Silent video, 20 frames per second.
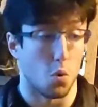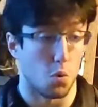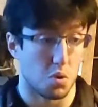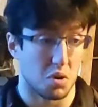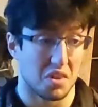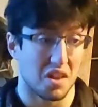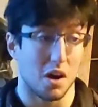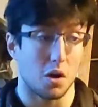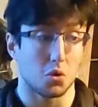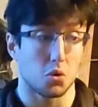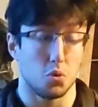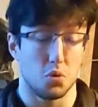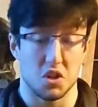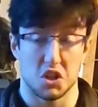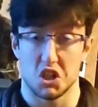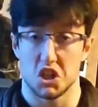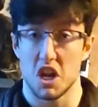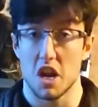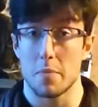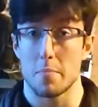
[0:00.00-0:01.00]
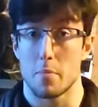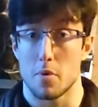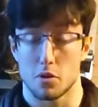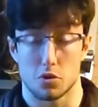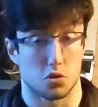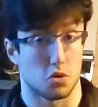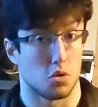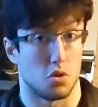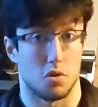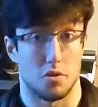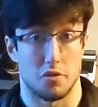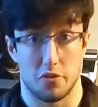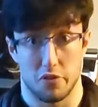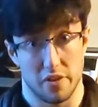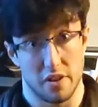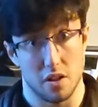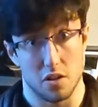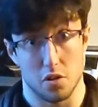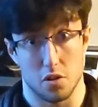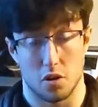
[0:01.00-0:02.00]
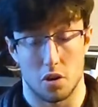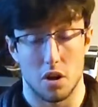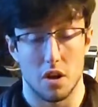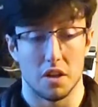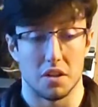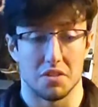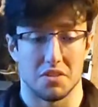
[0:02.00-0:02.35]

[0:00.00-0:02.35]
without reaching muscular failure.